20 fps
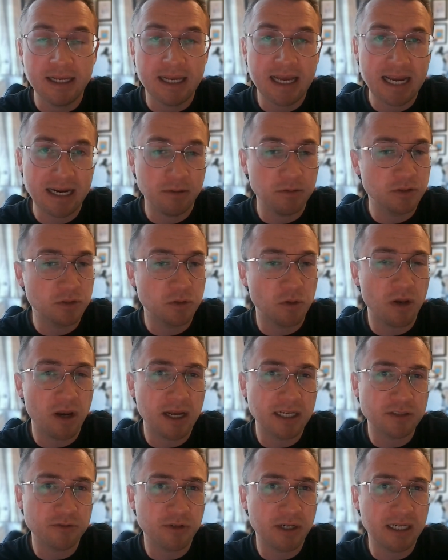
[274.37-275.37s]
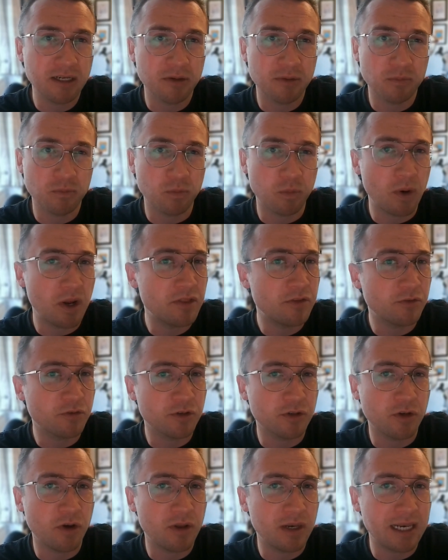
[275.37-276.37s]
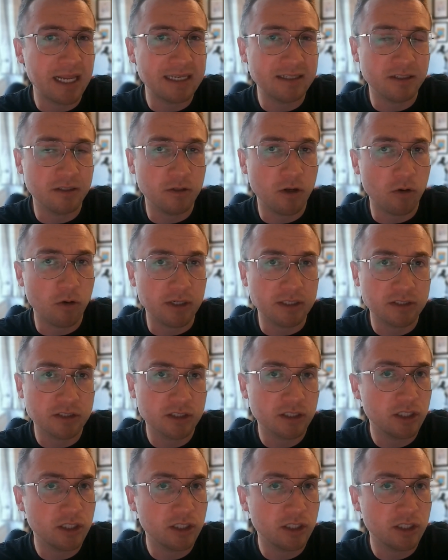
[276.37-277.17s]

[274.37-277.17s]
And it was all eyes really on whether or not Lando Norris